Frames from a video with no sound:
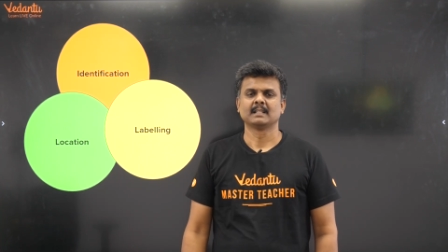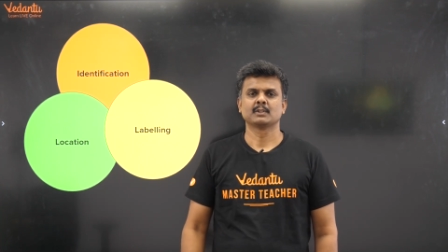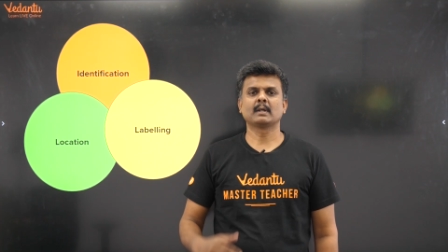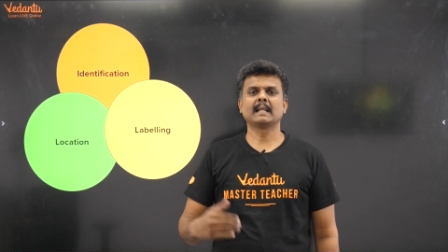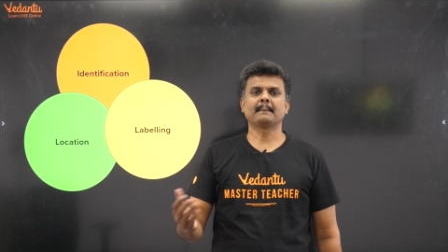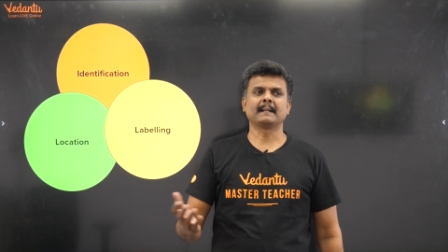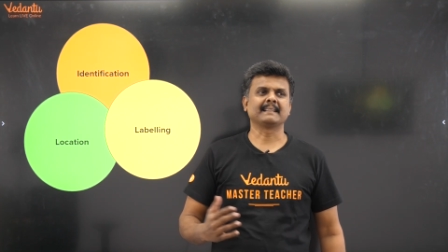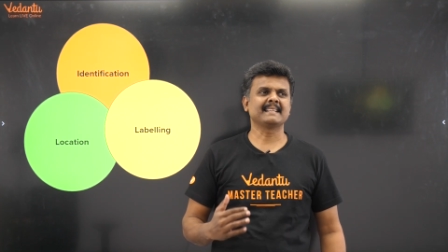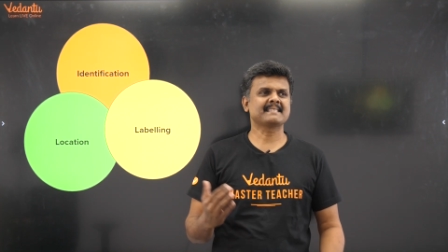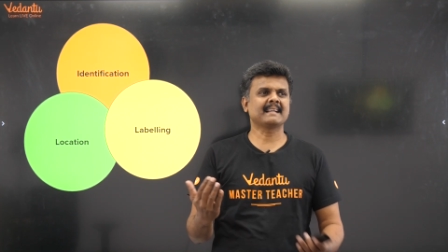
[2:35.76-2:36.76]
So
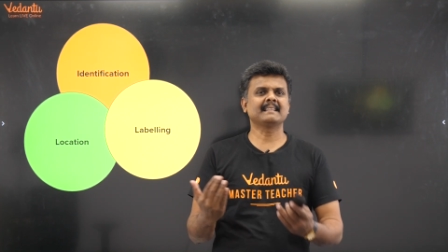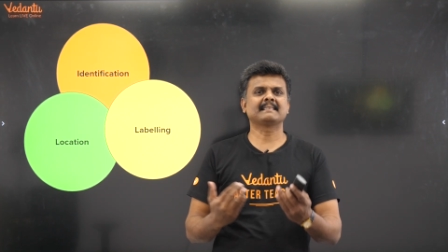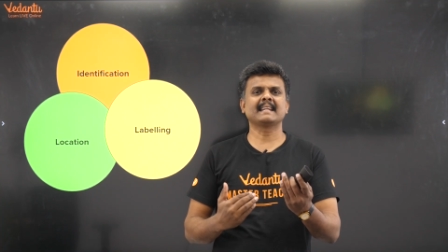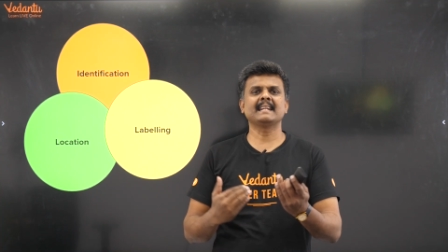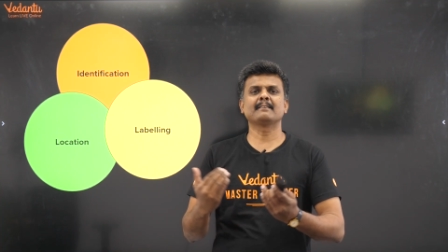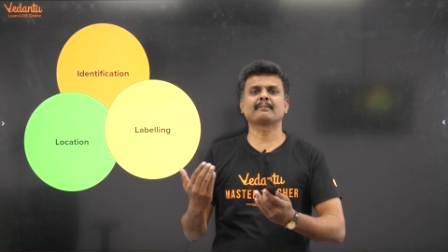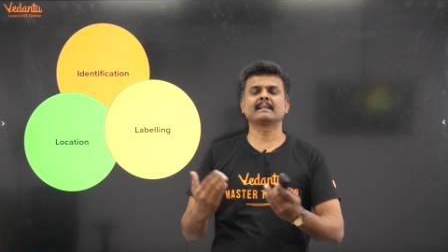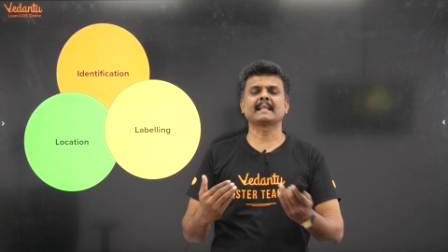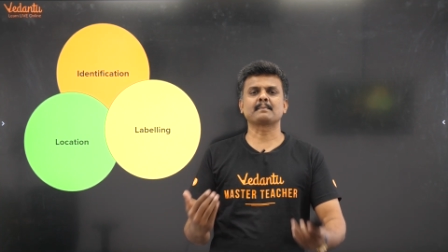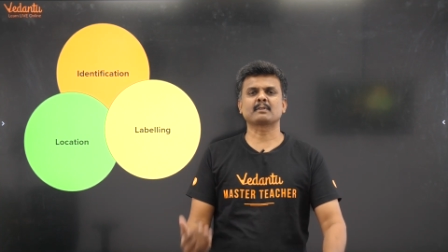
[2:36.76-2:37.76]
labeling, these are the three
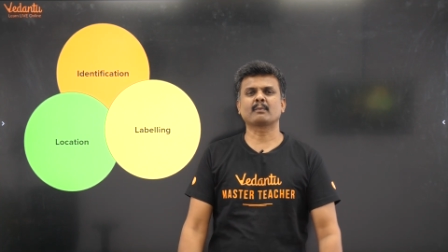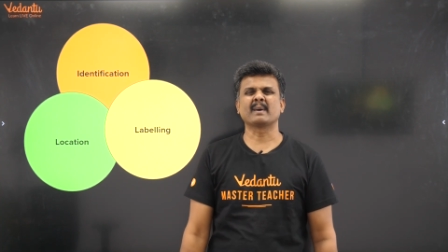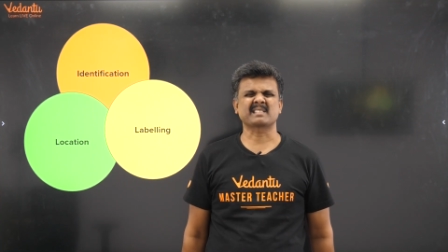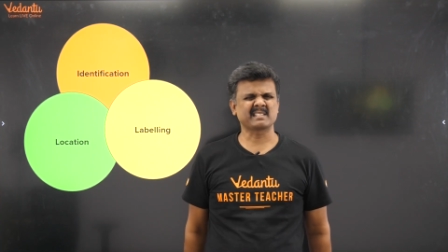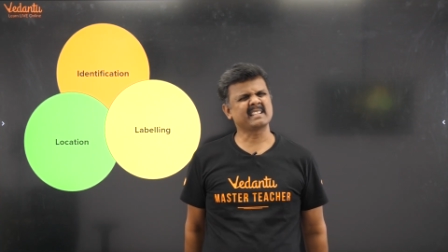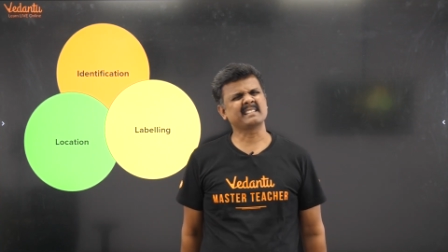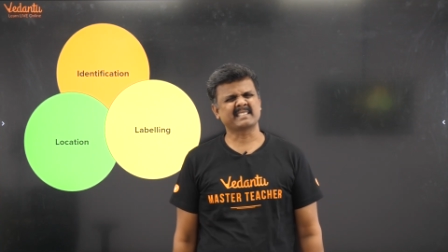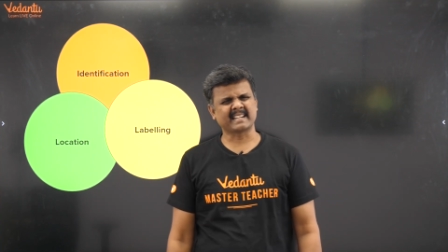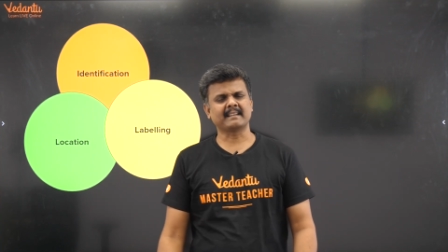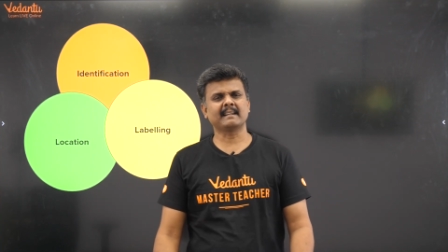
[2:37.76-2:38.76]
different types of questions
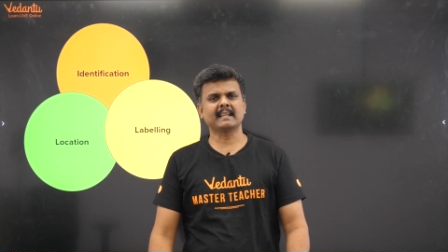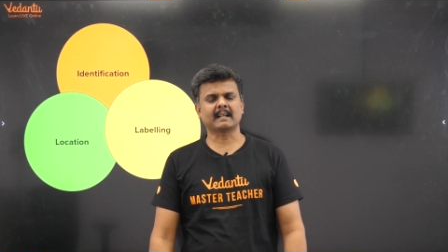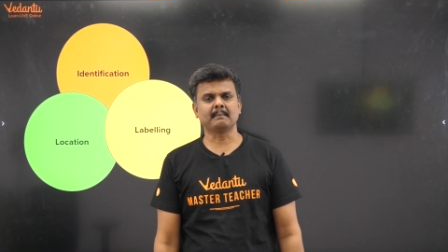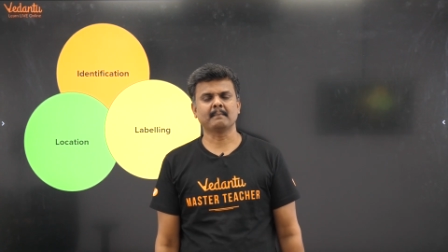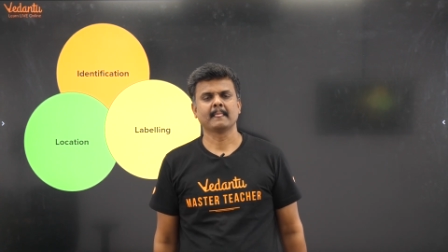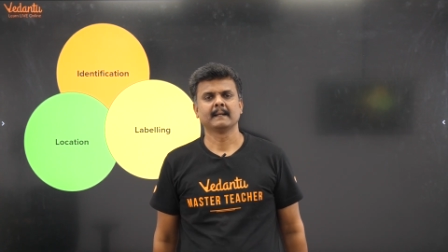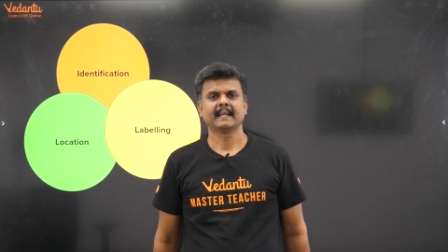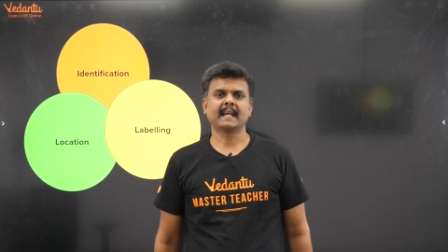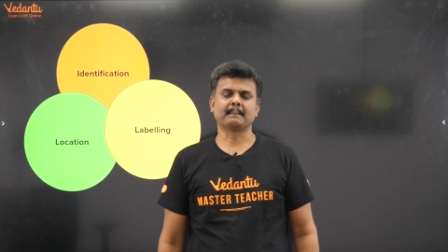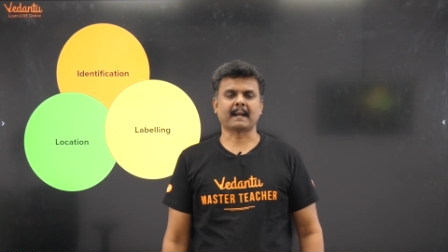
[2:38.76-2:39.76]
that generally come
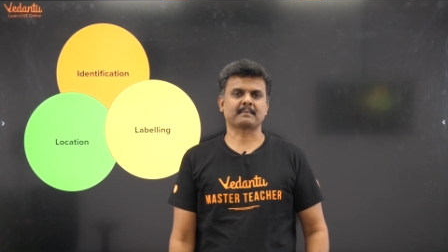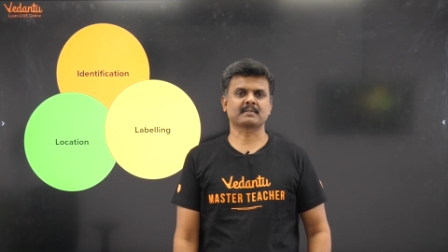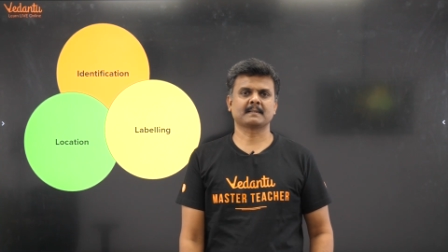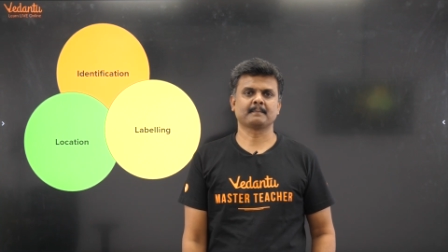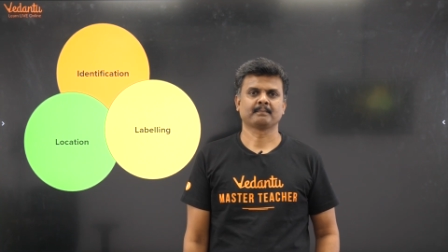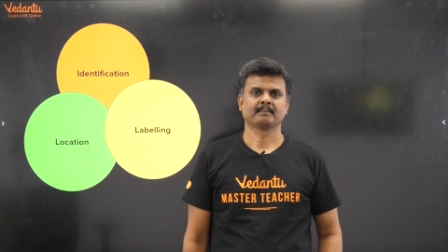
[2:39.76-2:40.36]
in maps.